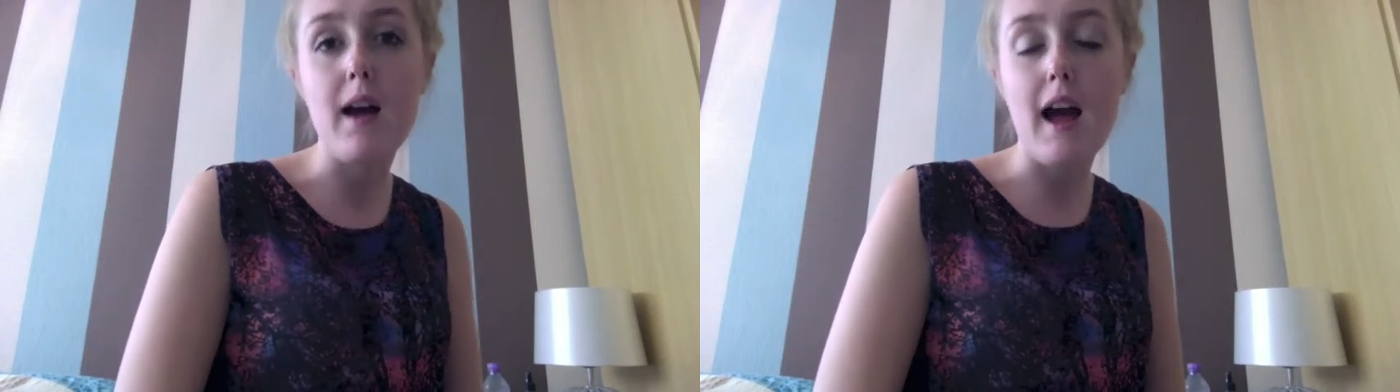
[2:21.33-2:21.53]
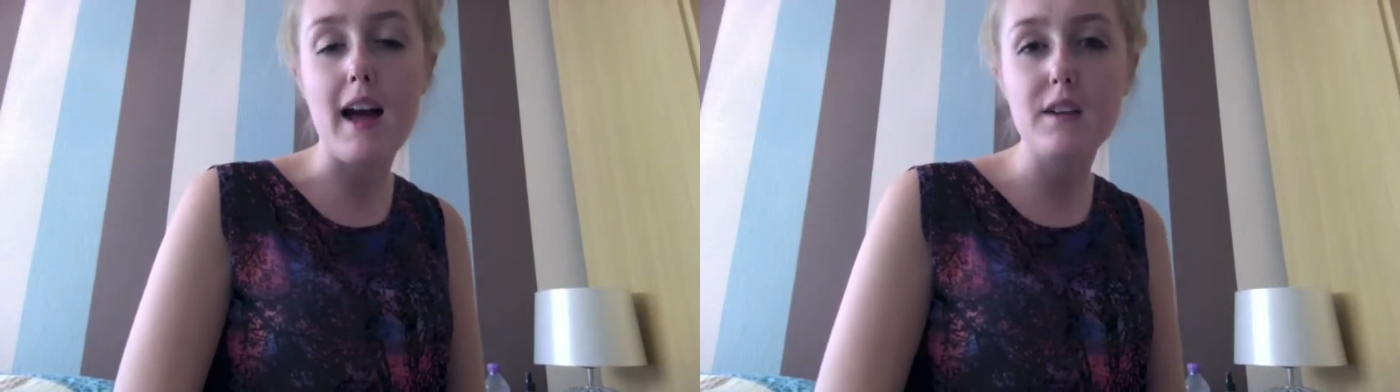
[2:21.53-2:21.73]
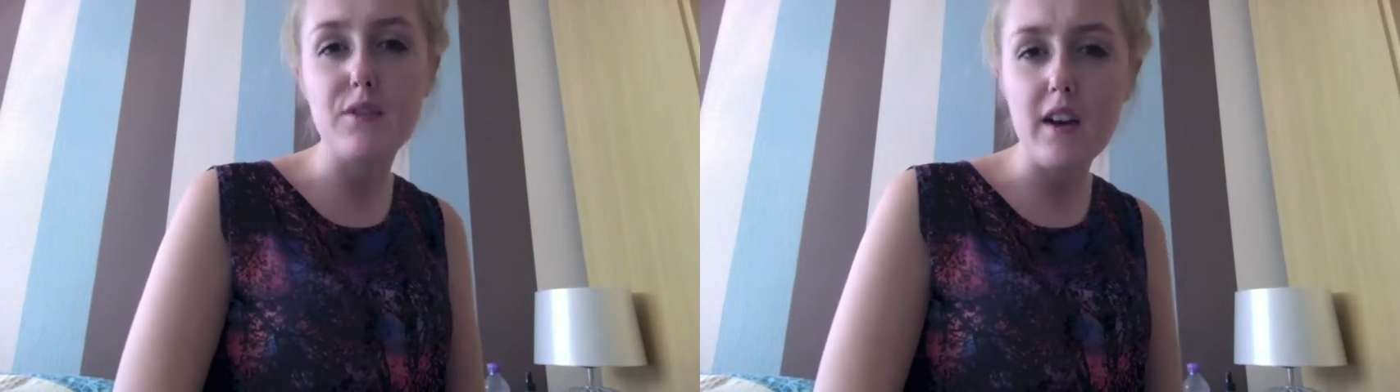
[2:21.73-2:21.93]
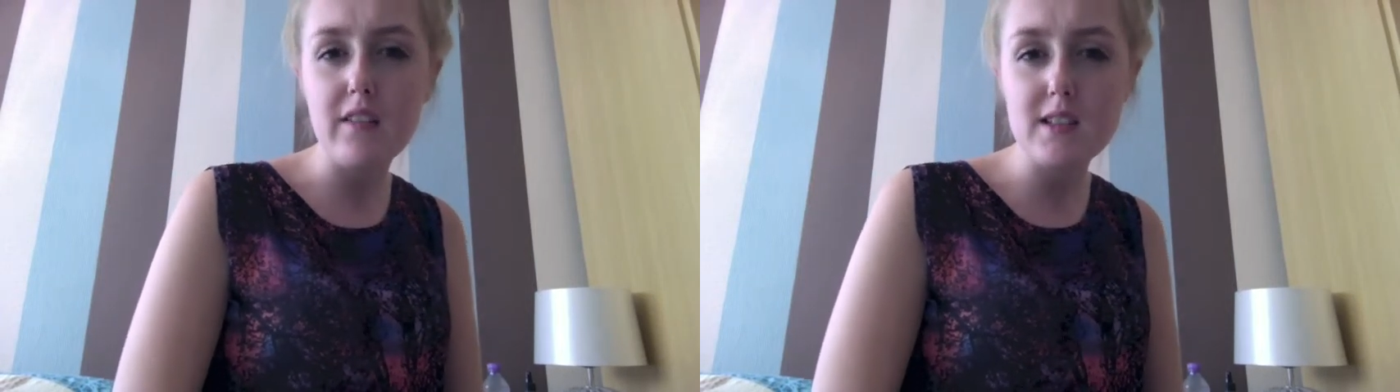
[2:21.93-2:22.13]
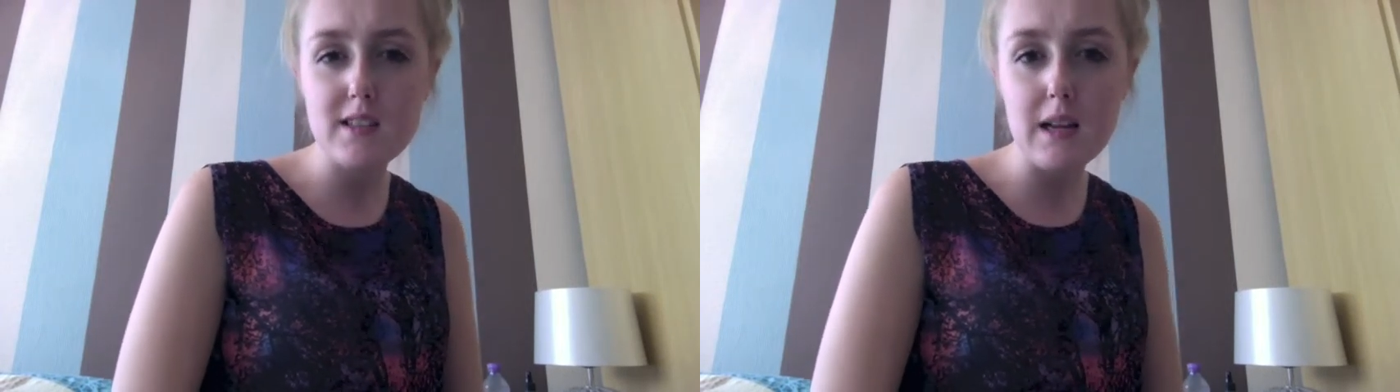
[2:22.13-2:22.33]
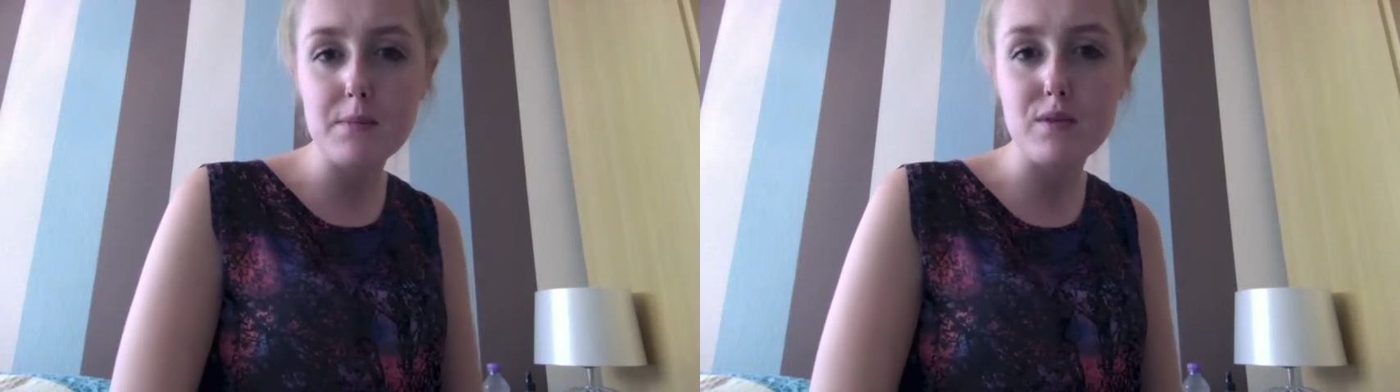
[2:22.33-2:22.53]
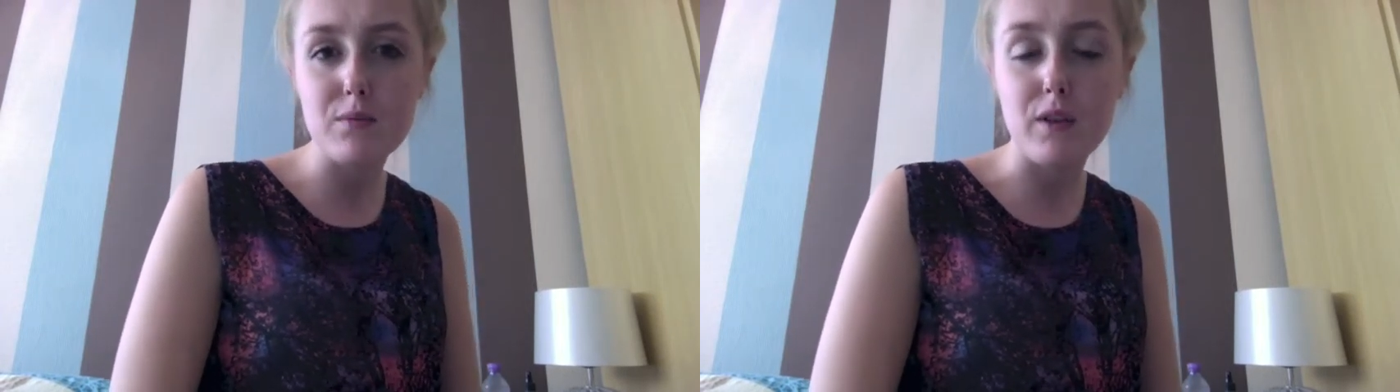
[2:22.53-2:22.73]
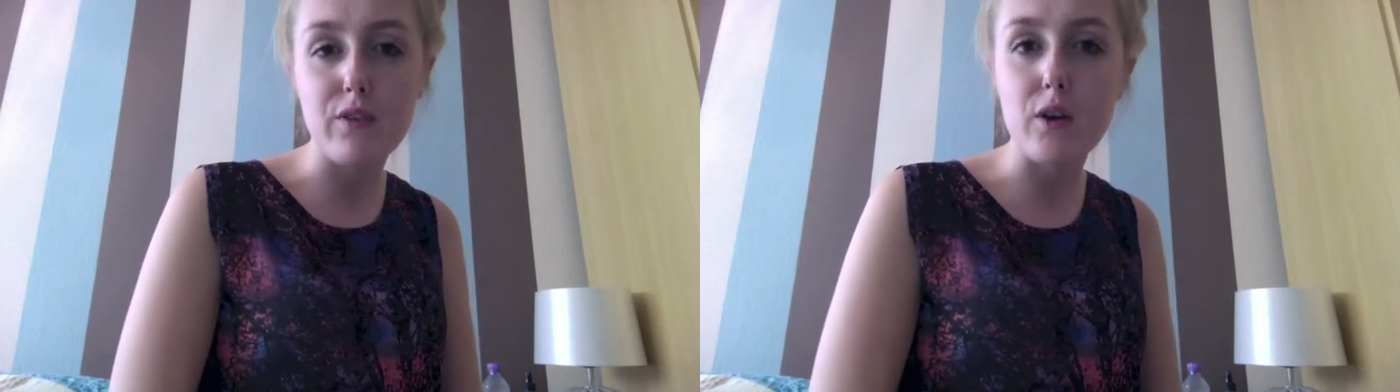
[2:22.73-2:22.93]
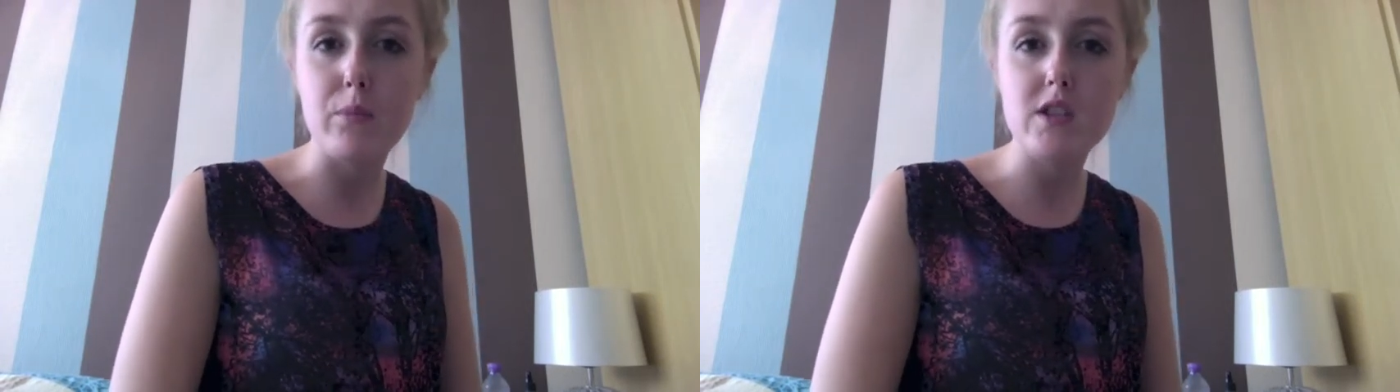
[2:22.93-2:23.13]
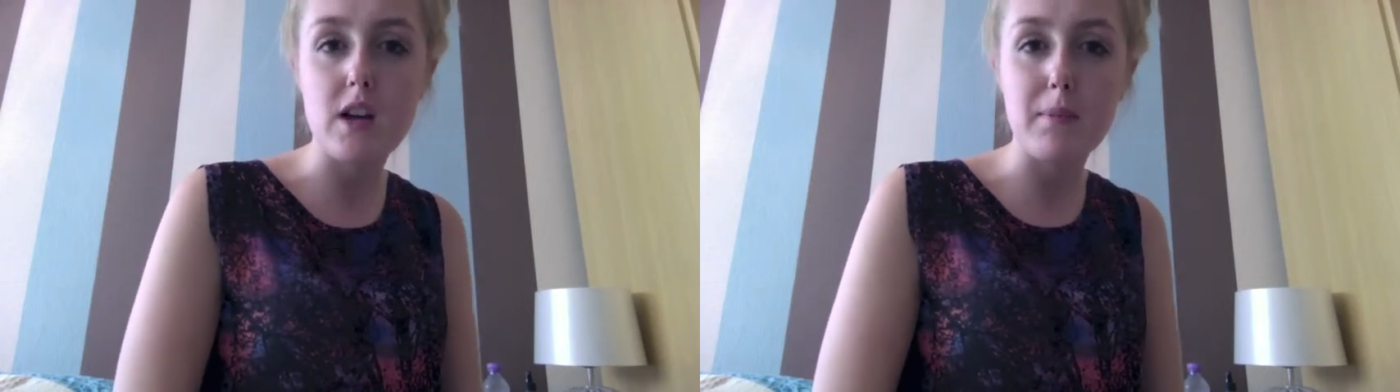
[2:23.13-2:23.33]
and various clips from the film,
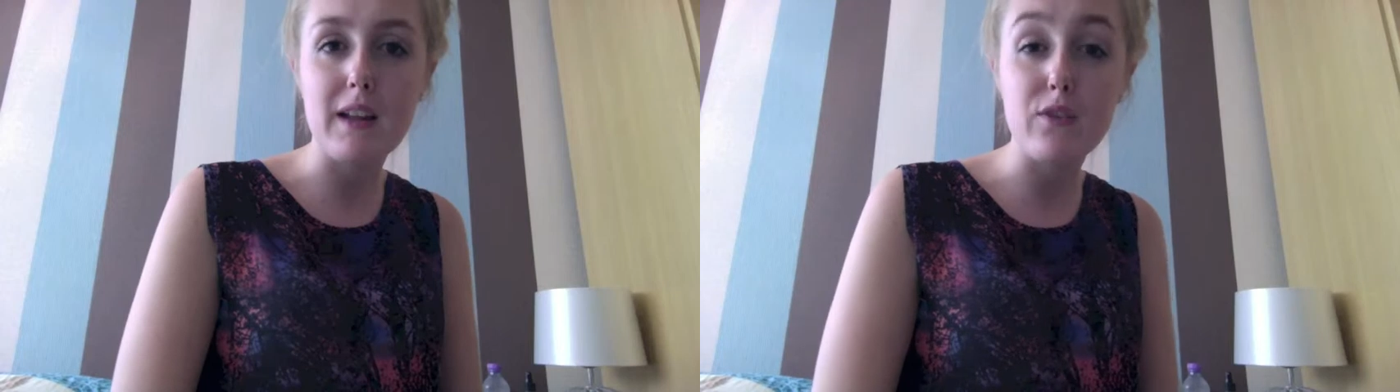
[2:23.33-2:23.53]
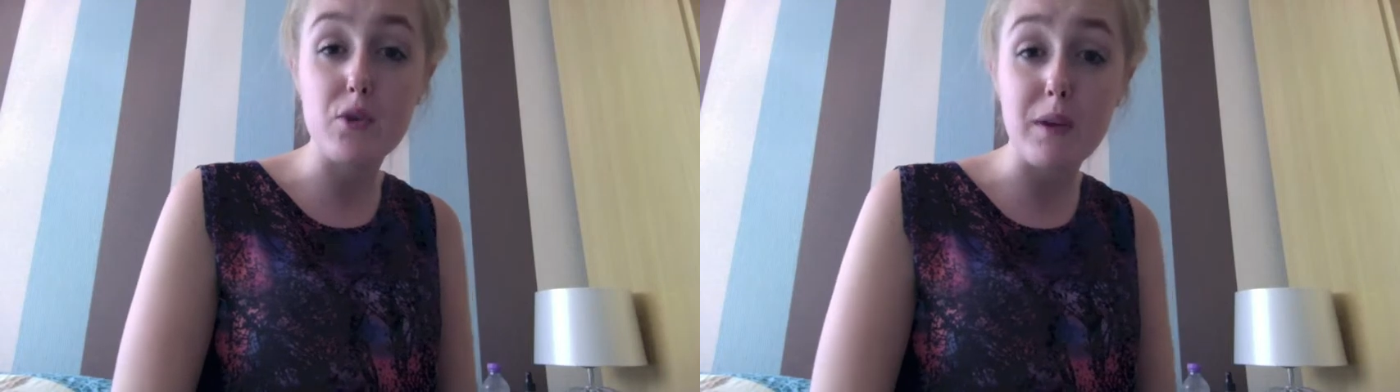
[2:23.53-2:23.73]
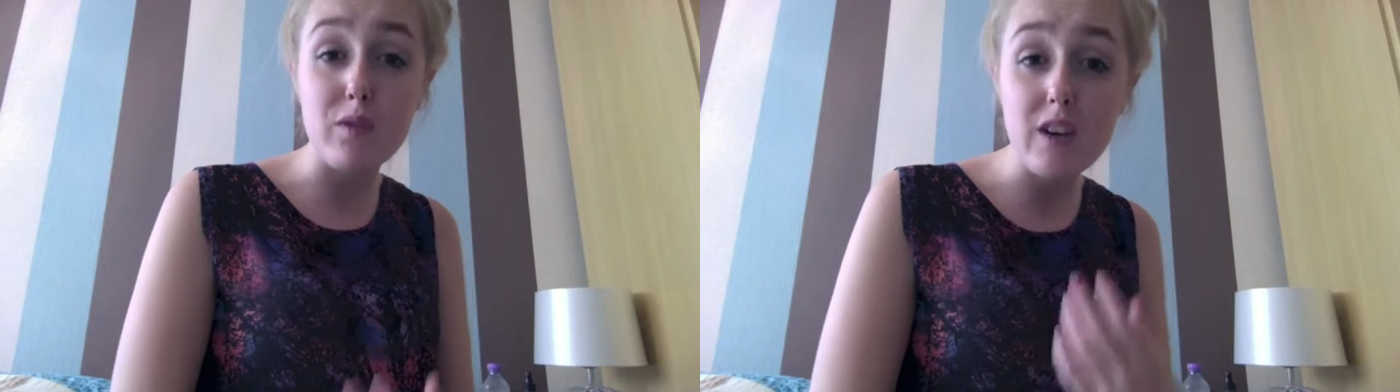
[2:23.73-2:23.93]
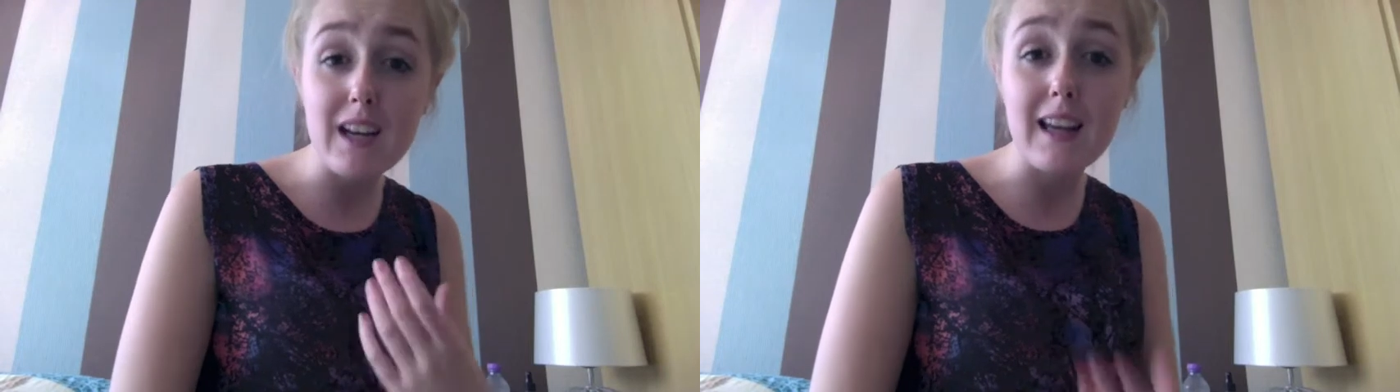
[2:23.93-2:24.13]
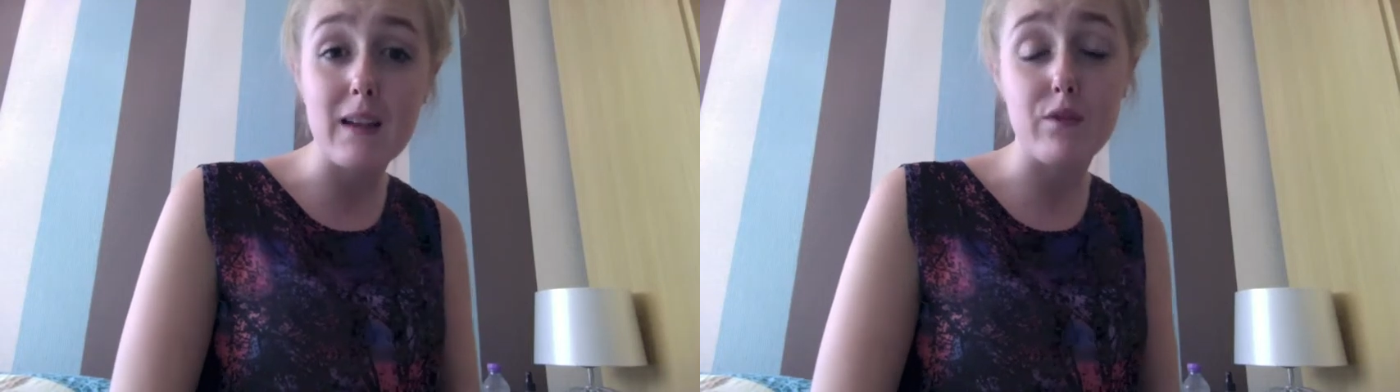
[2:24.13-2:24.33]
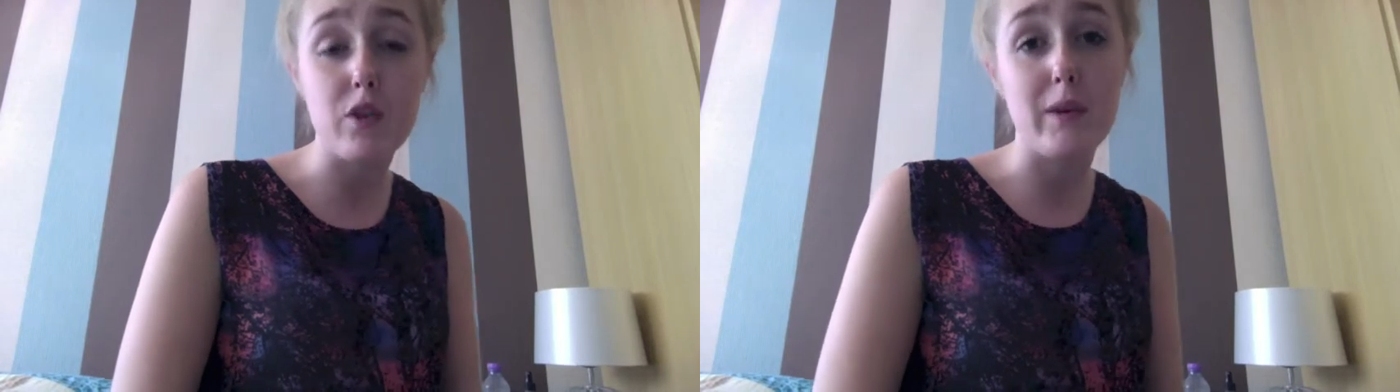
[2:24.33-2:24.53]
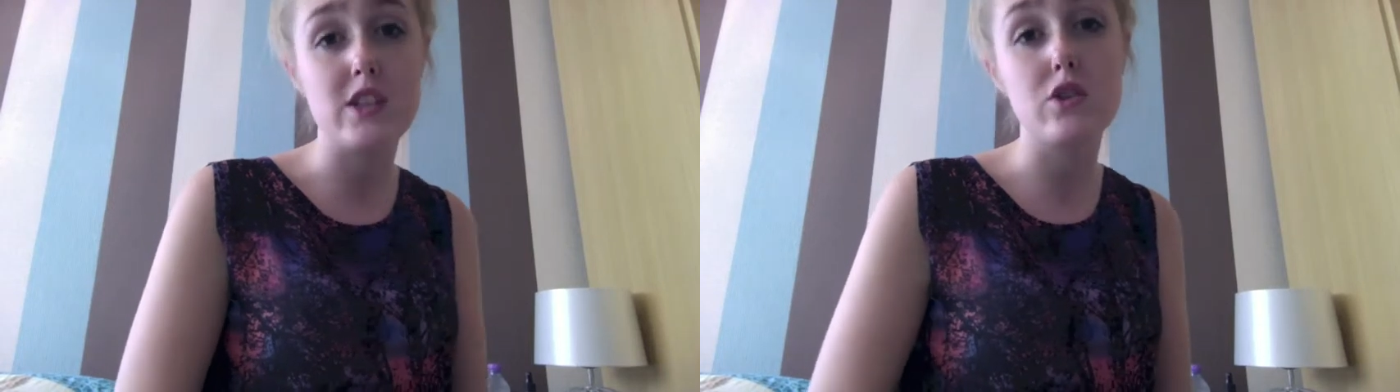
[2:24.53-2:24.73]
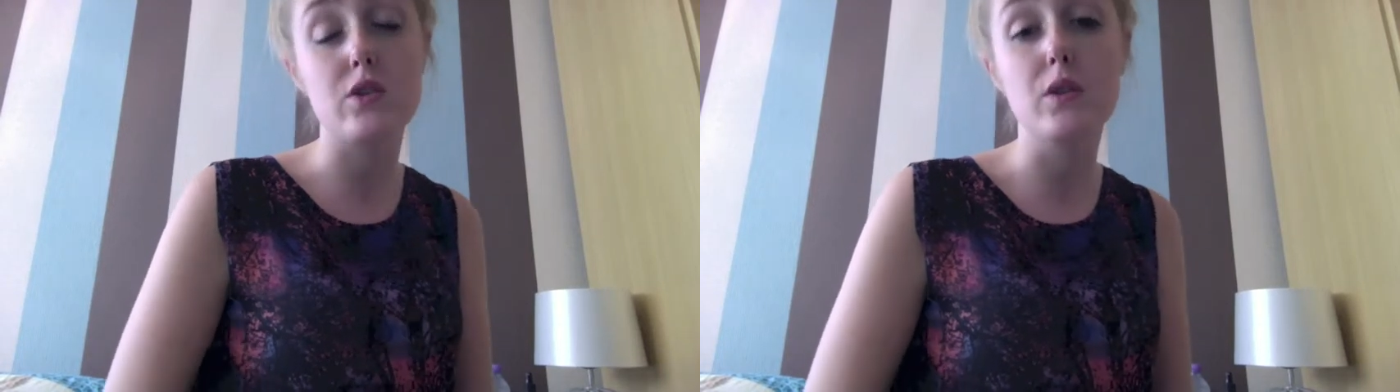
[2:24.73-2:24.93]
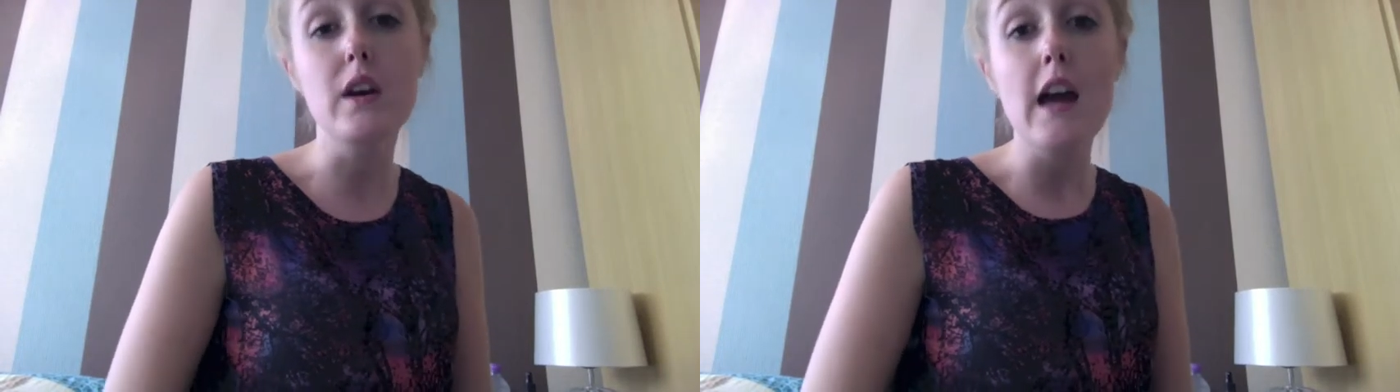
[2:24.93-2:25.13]
which I believe could be really influential,